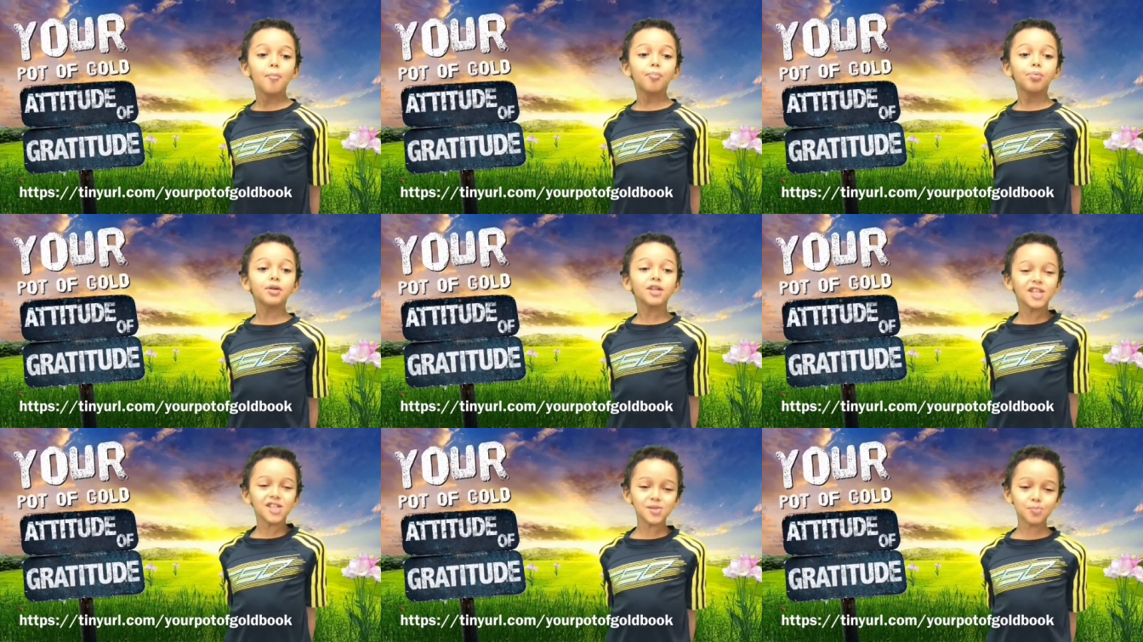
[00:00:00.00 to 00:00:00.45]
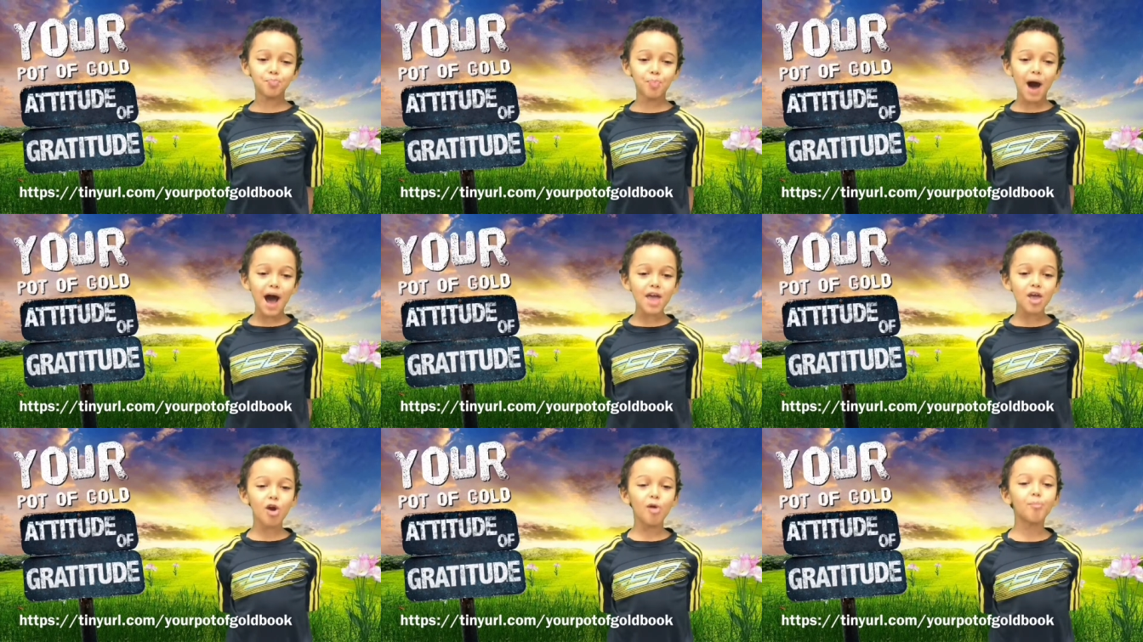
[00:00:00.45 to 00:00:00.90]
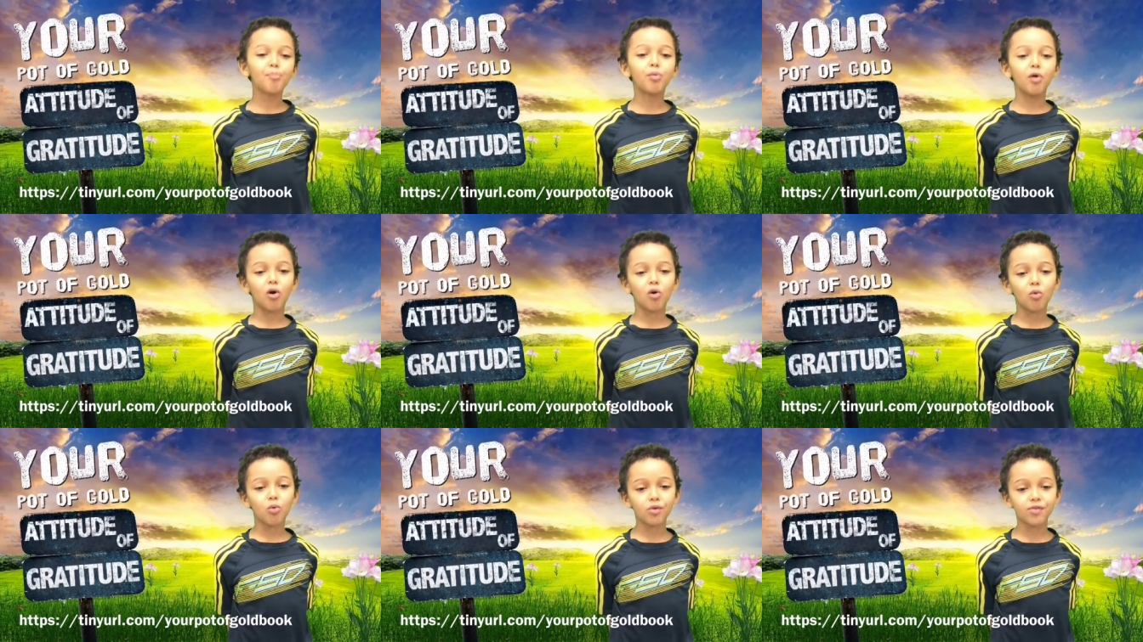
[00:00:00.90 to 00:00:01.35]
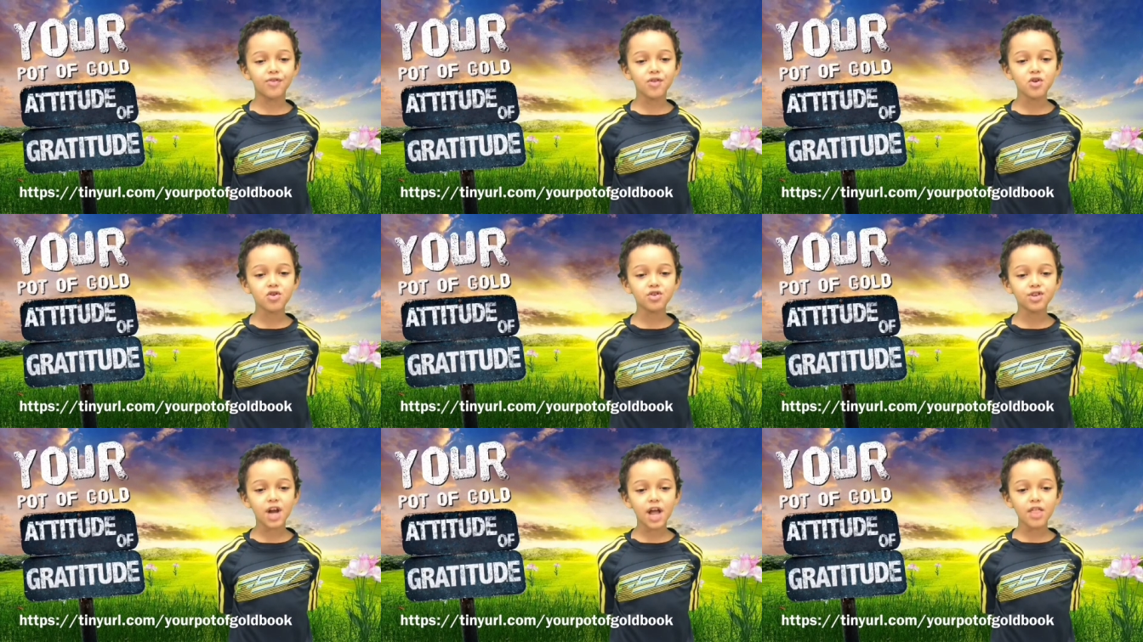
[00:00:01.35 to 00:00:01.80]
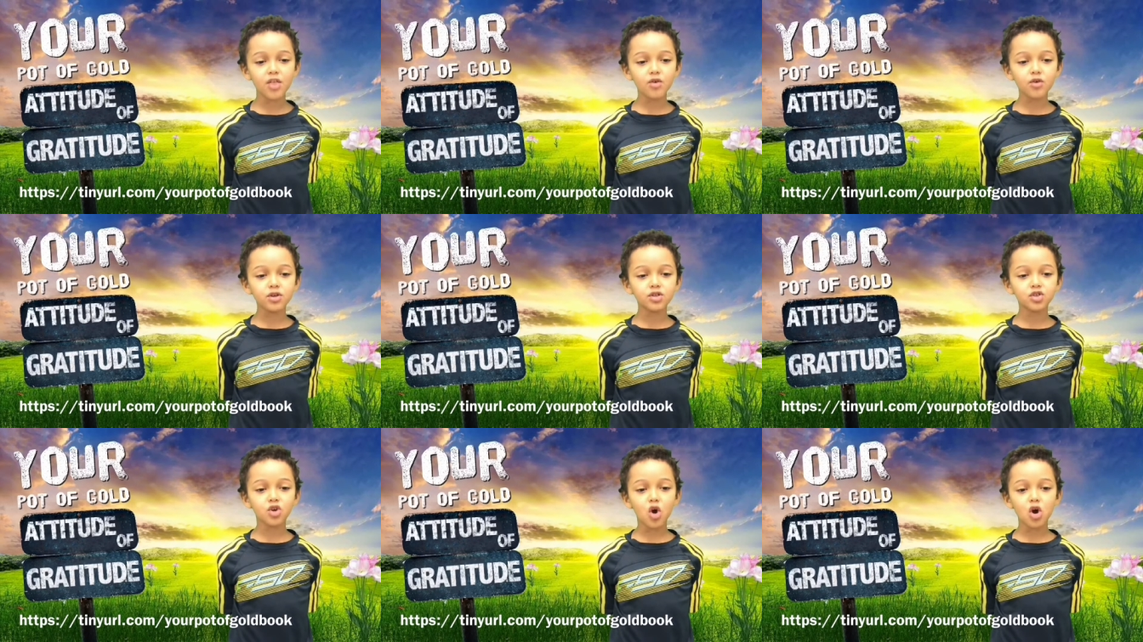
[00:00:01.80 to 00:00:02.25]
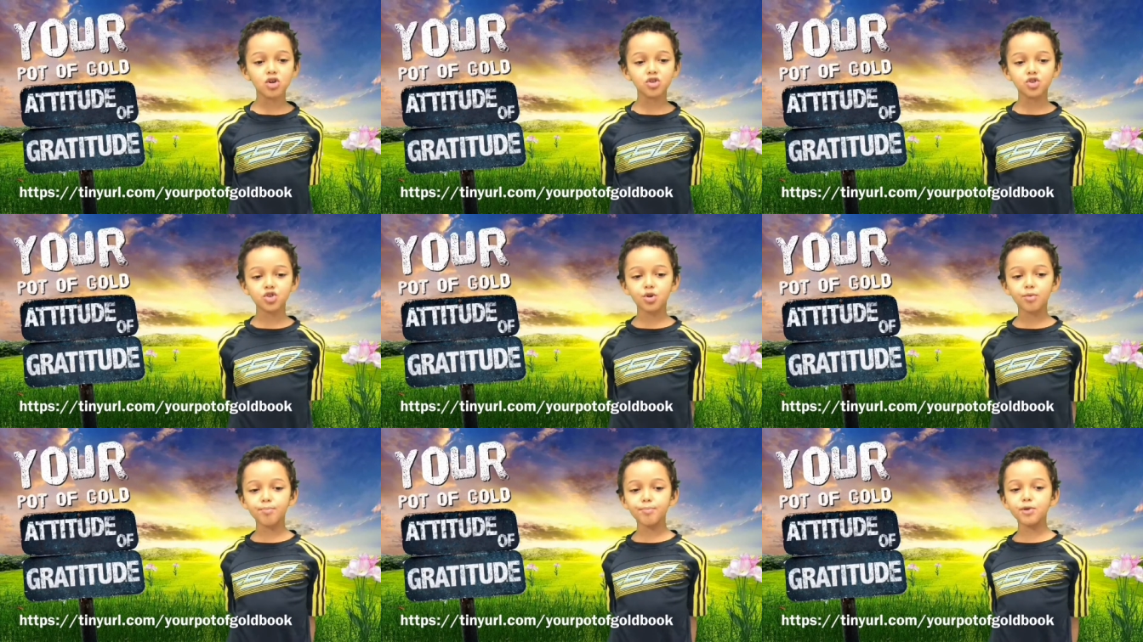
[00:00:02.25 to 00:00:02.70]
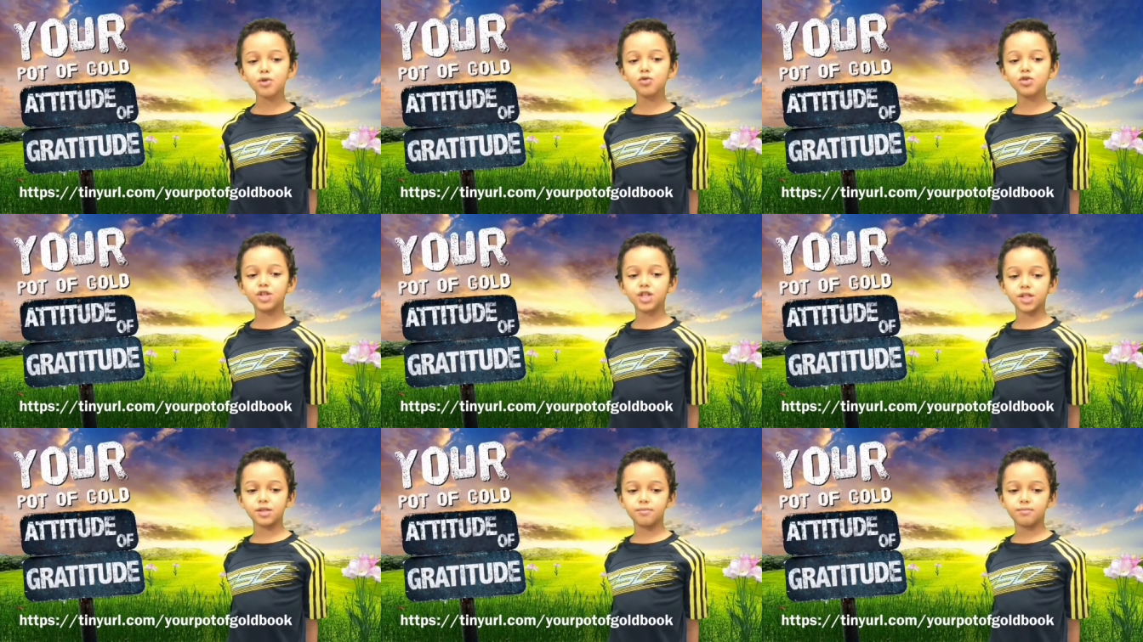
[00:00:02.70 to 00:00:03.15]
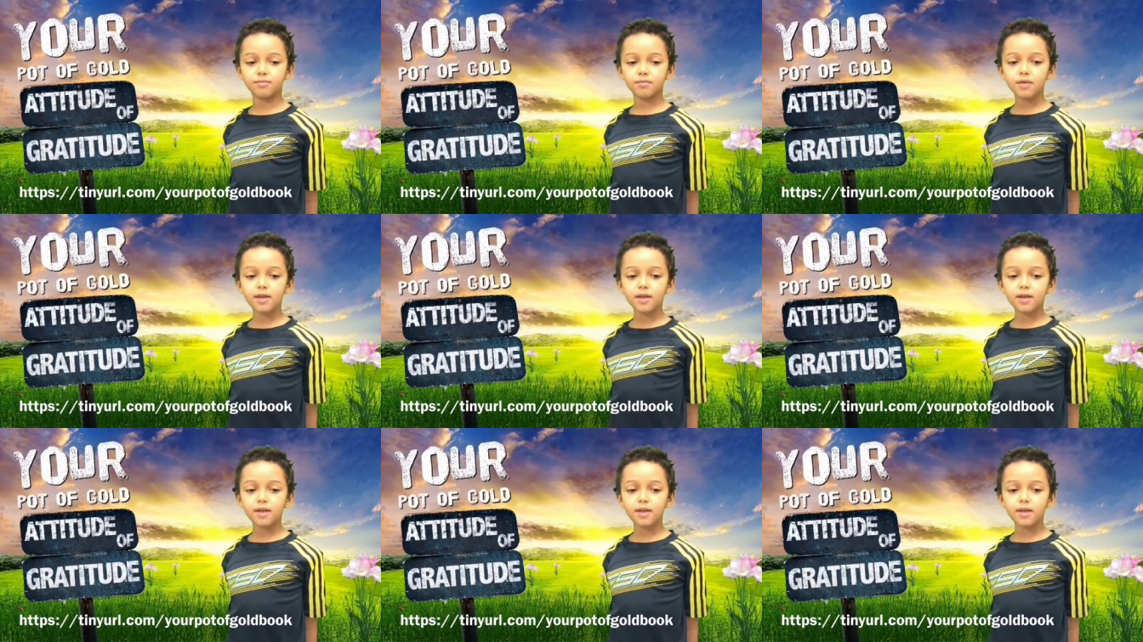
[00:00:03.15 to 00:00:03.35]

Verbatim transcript: Please buy our book with your generous contribution.